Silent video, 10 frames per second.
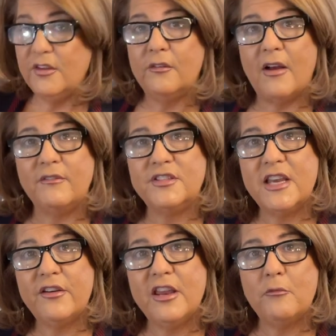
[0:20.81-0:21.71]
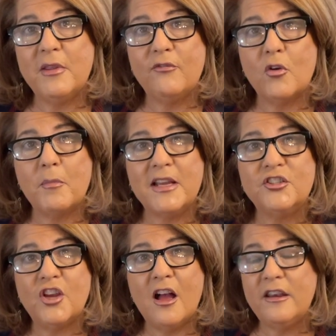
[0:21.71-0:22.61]
You, I've shared here before by
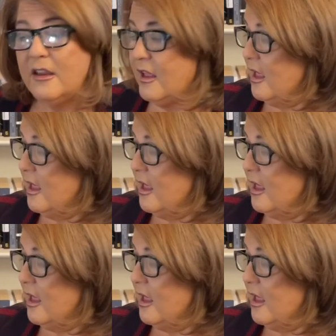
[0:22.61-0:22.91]
John